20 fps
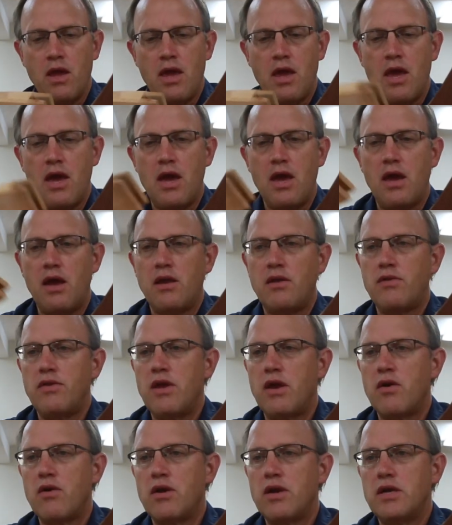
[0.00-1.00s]
And
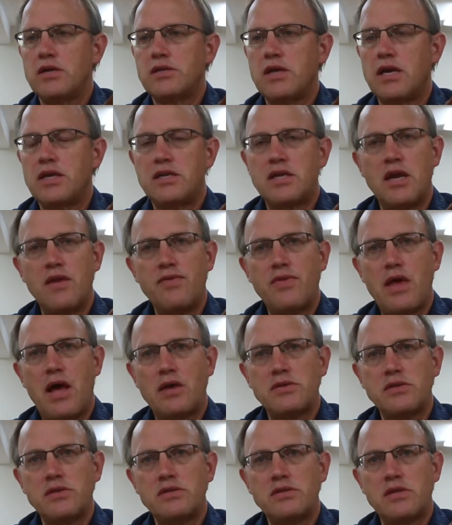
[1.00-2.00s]
there is a
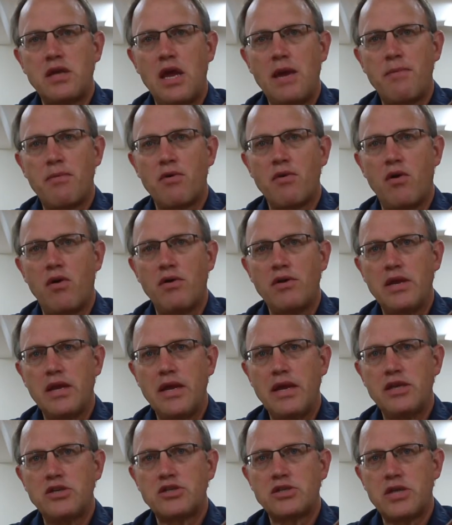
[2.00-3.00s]
10/1000 taper on
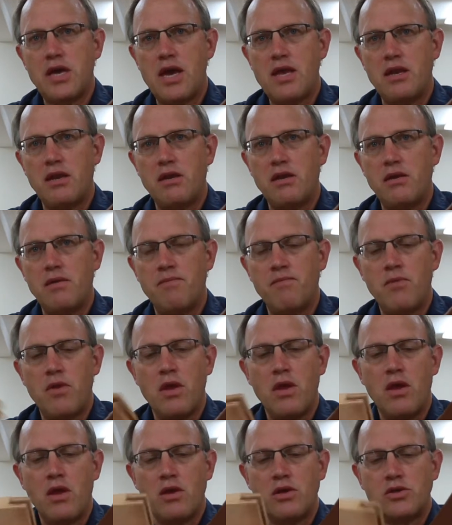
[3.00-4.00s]
each tenon.
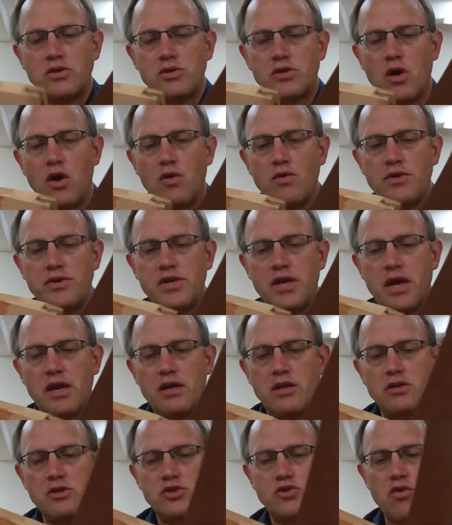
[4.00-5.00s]
So the
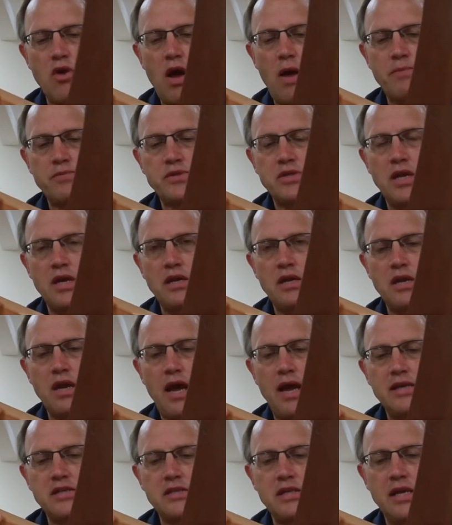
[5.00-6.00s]
tenon drops in
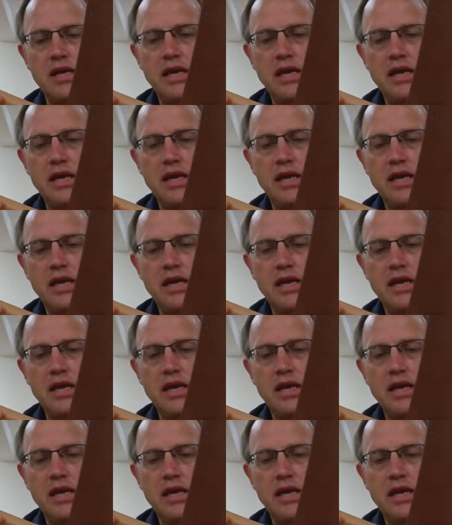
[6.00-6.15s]
nice and